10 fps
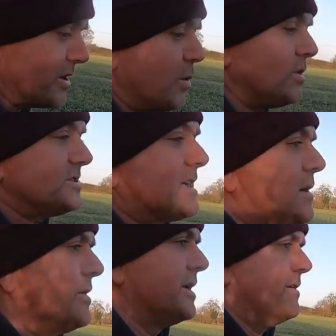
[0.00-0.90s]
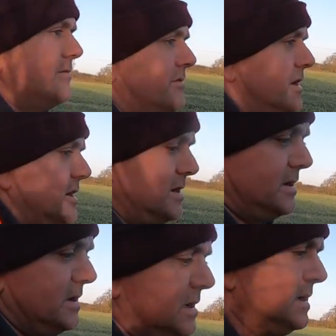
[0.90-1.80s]
you want out of your
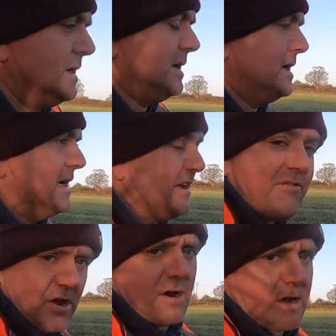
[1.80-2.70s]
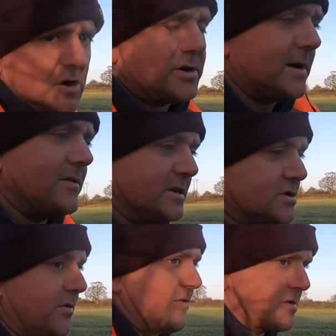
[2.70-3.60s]
if you're going to go down this
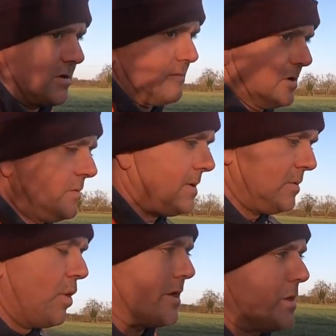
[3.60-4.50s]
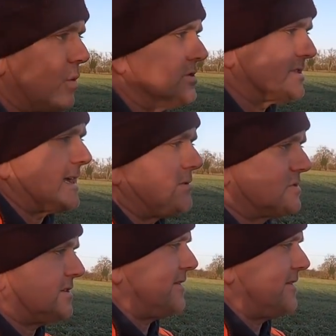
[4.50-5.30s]
cover crop route, what you want out of